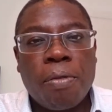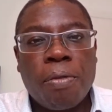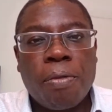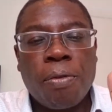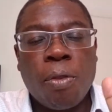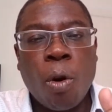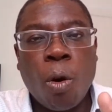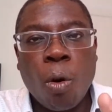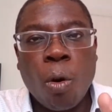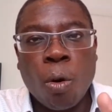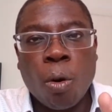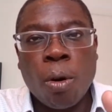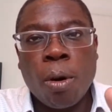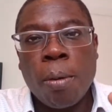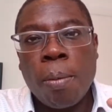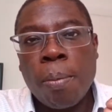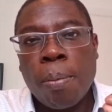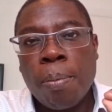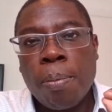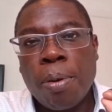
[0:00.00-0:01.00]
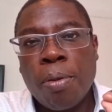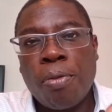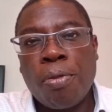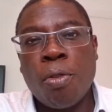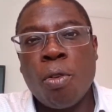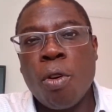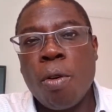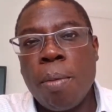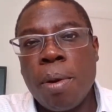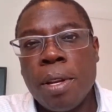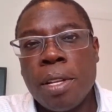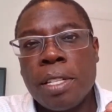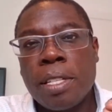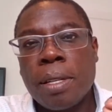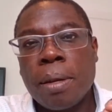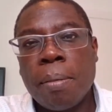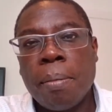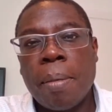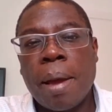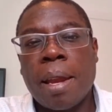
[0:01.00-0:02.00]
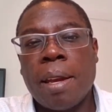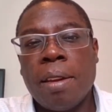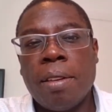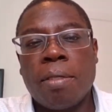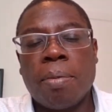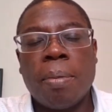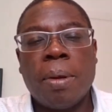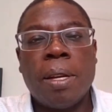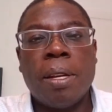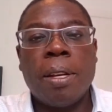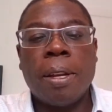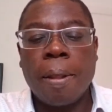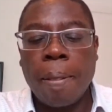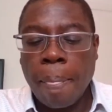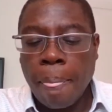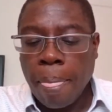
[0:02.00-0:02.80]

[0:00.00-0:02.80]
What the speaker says: 4, performance management.